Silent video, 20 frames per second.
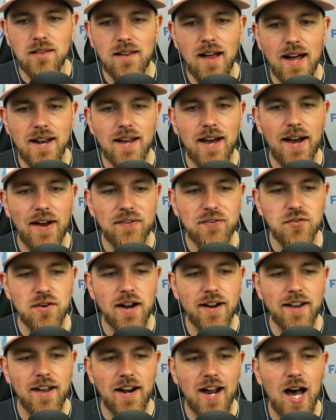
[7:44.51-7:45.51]
lot of high
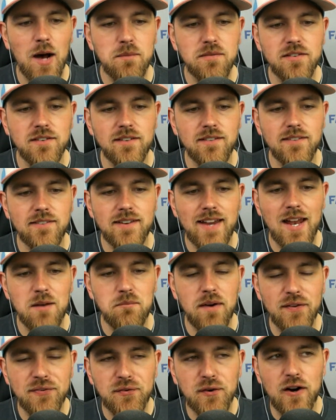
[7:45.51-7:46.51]
strikeout options, and
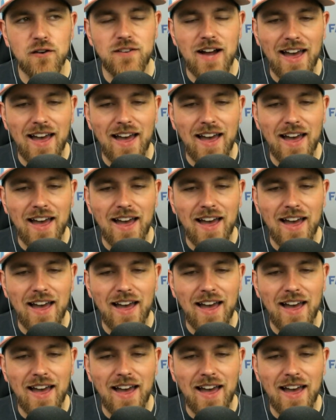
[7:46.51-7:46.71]
Musgrove,